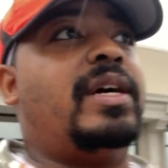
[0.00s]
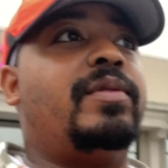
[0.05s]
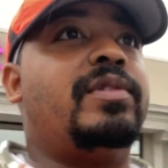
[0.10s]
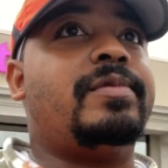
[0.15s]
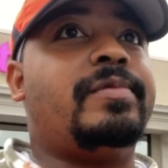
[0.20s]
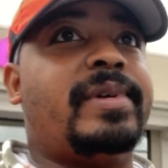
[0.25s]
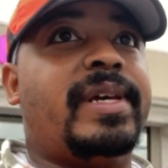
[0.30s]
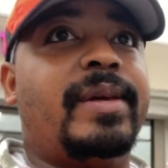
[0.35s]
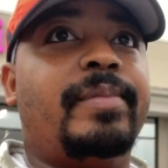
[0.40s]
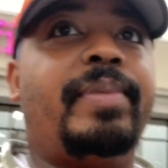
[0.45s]
was
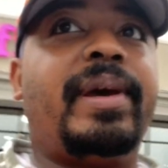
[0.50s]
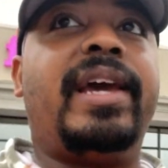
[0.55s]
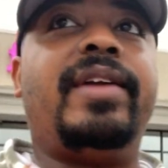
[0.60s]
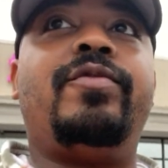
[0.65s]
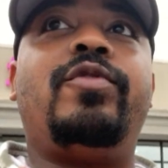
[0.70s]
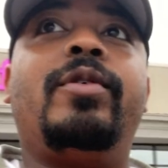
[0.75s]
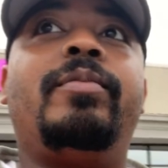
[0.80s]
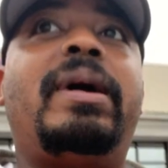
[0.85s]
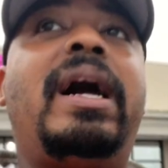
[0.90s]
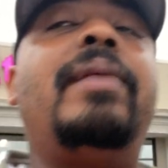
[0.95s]
being paid
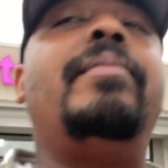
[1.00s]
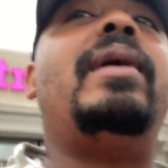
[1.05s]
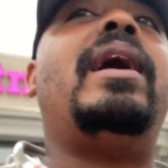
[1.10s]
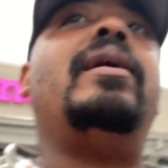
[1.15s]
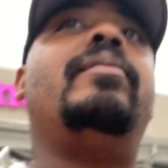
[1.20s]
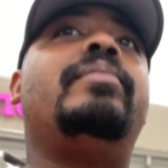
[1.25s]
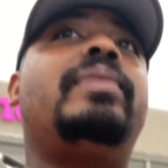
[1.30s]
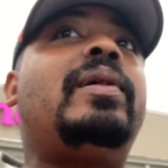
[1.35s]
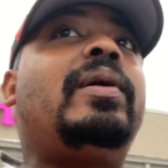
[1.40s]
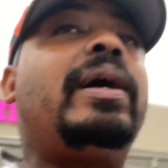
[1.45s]
for by my
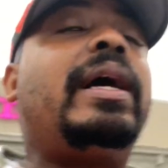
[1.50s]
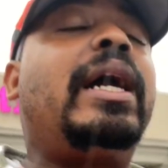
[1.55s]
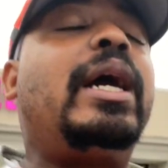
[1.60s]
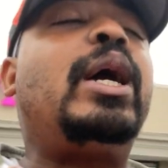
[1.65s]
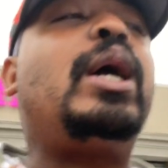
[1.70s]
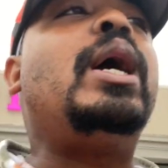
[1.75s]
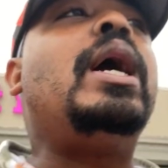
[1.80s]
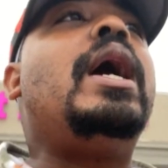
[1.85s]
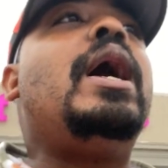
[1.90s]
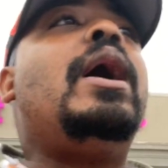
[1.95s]
employer